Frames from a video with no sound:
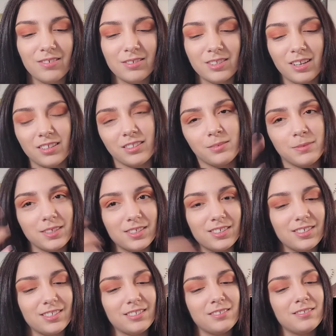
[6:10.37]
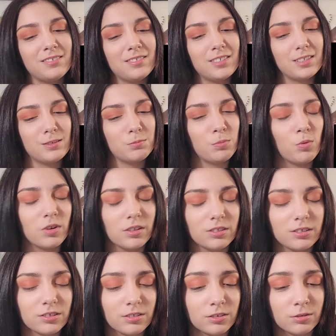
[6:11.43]
I saw this picture too.
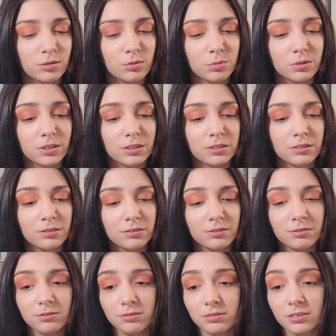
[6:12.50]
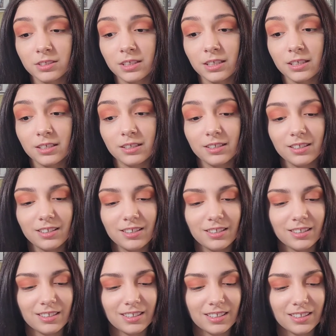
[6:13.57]
Spoilers on Twitter.
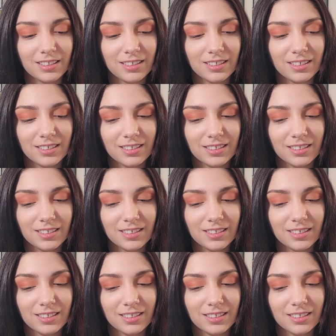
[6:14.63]
Oh,